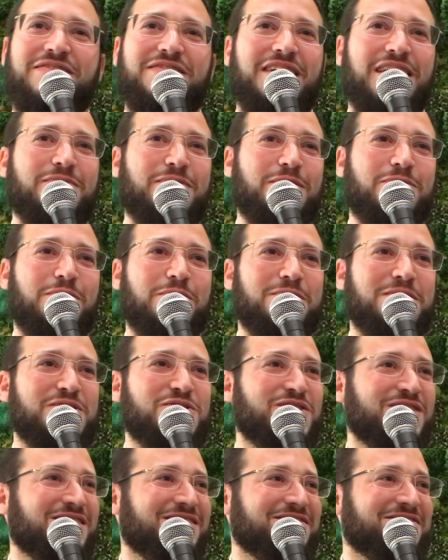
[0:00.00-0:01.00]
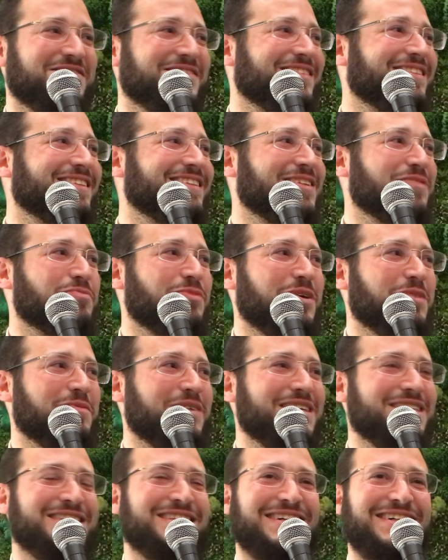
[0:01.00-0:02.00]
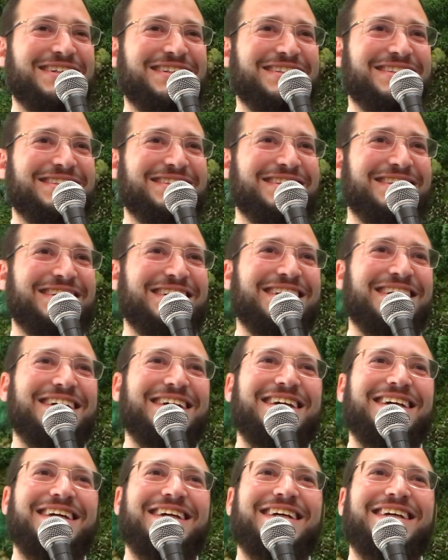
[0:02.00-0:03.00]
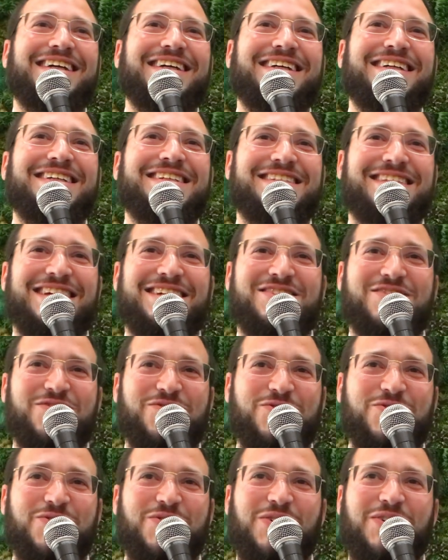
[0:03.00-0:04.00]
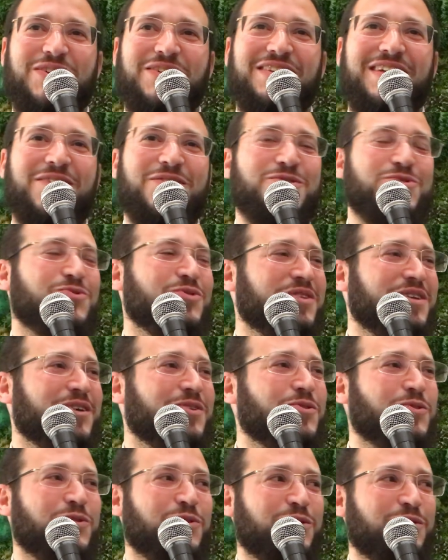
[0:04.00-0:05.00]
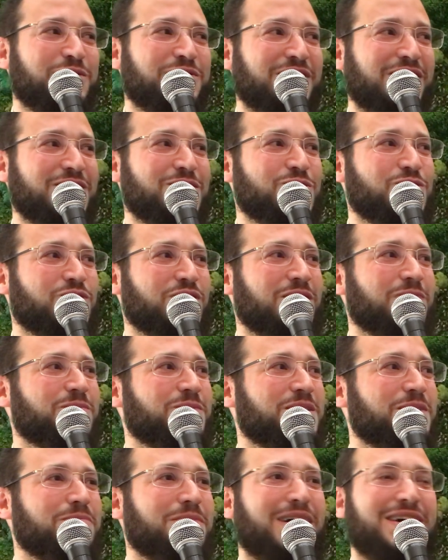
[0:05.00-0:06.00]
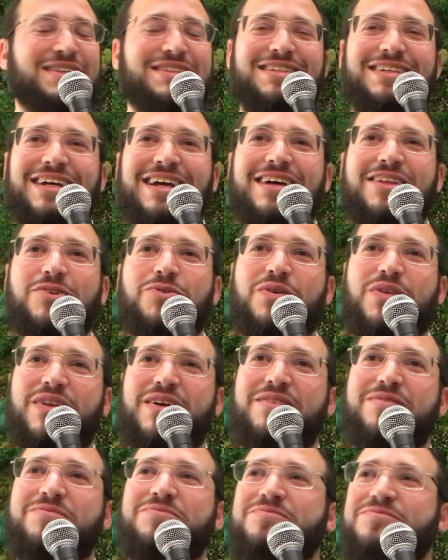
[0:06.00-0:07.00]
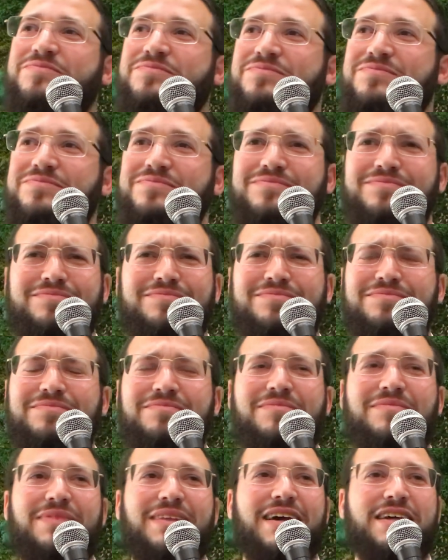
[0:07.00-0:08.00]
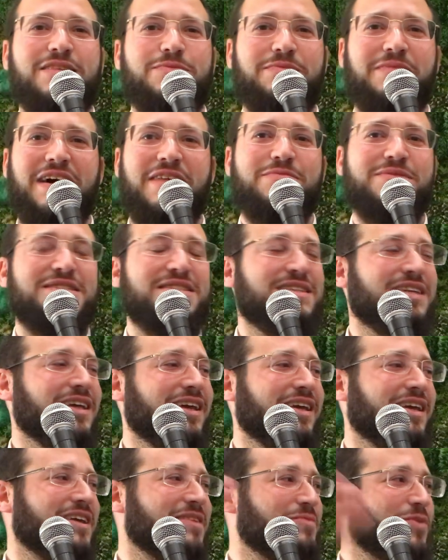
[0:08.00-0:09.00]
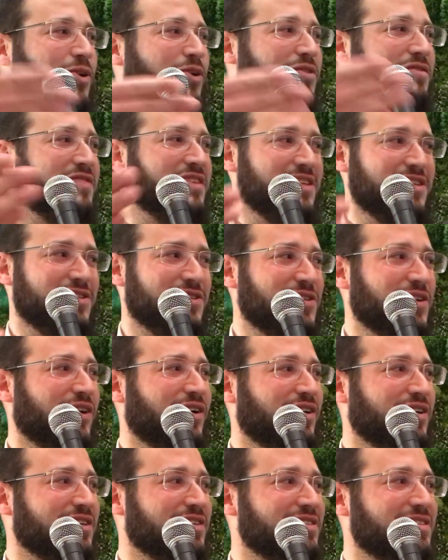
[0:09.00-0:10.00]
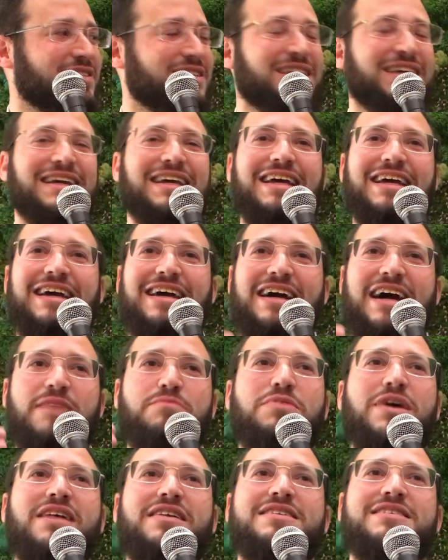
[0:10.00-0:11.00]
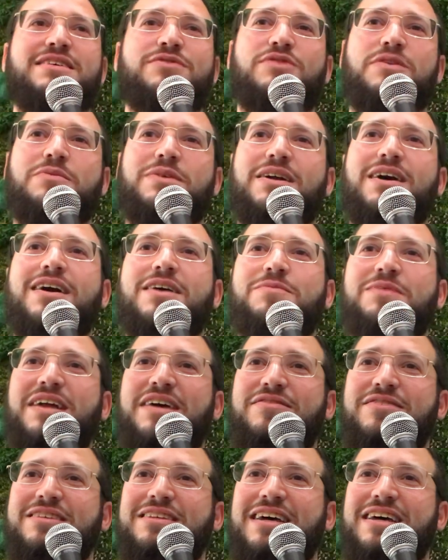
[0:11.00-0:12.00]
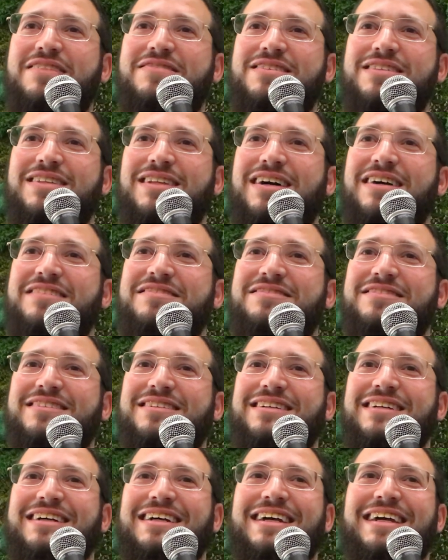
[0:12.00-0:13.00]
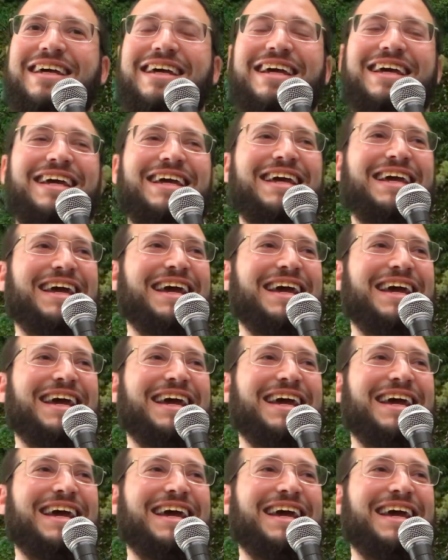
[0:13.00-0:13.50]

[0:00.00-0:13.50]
So my wife gave me permission to bring my son, 6 years old. That was a really cool, fun trip to bond together with him. I've been singing him all of these songs. I probably said Rabbi Nachman every day of his life.